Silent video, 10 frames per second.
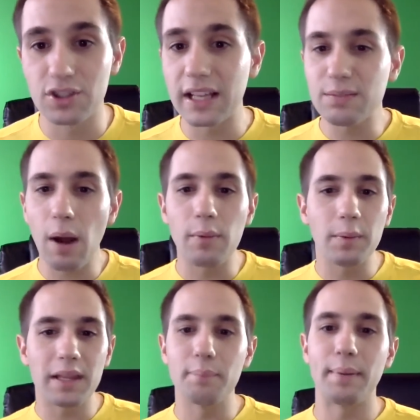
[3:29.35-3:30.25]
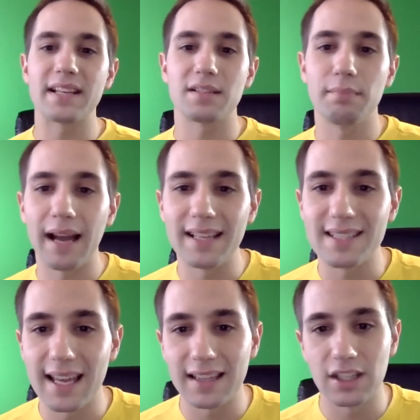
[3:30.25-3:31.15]
So that's probably the best
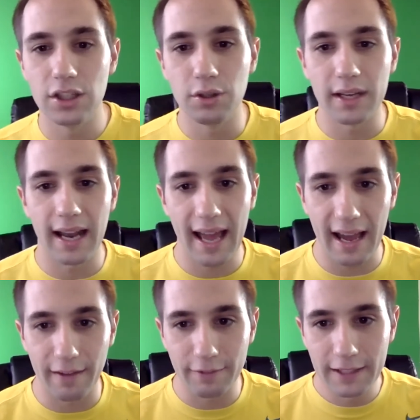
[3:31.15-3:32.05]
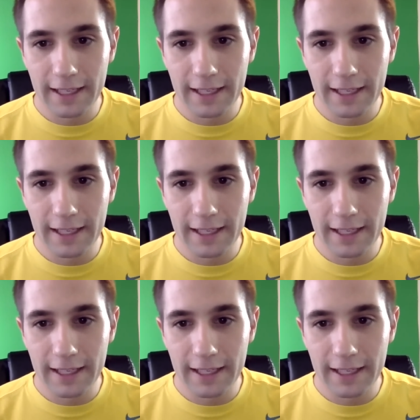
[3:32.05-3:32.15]
mindset that you can have.